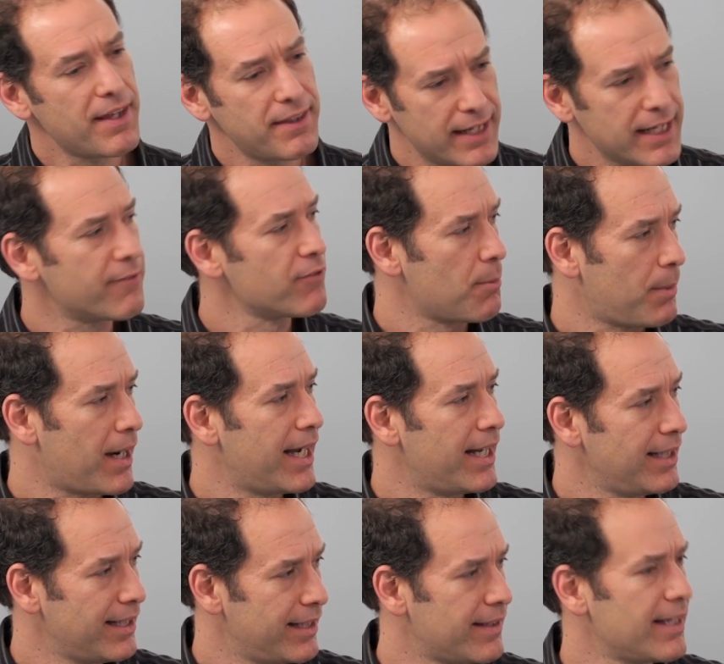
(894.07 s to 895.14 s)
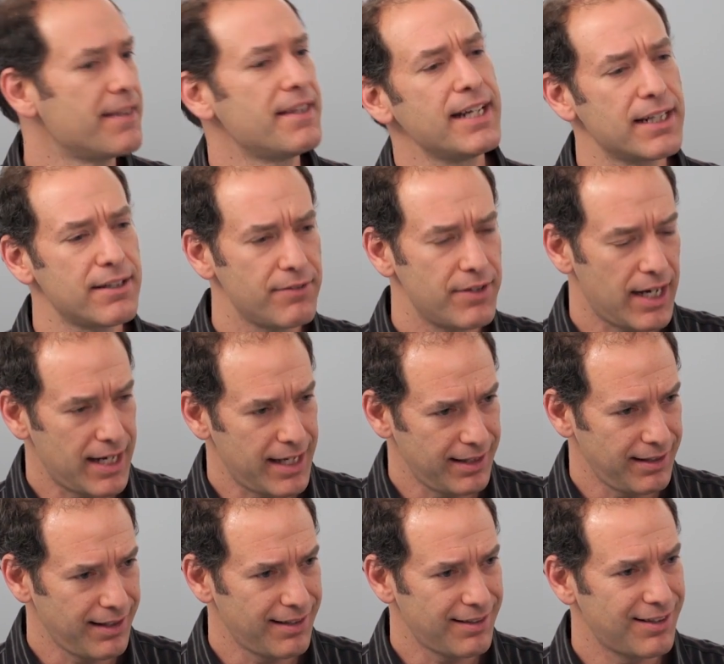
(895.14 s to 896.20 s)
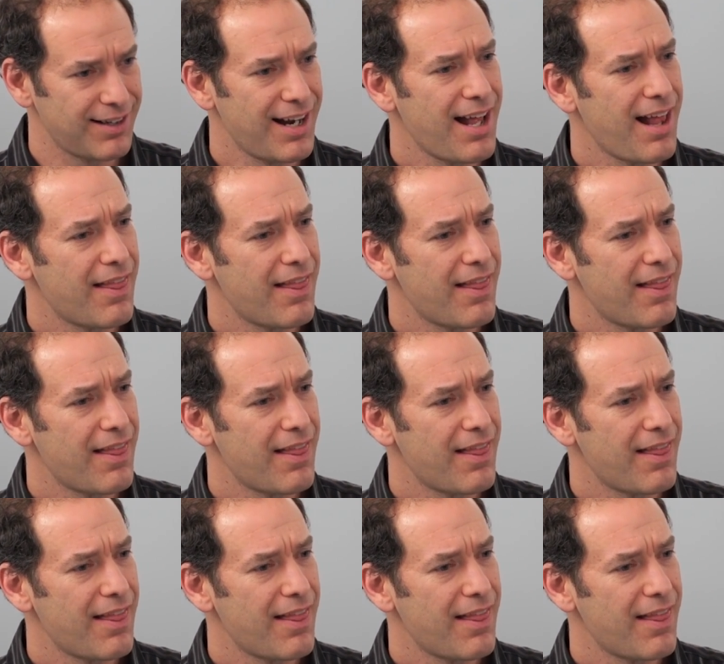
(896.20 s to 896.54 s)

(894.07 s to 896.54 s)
they think of the Pilot, they think of the Highlander.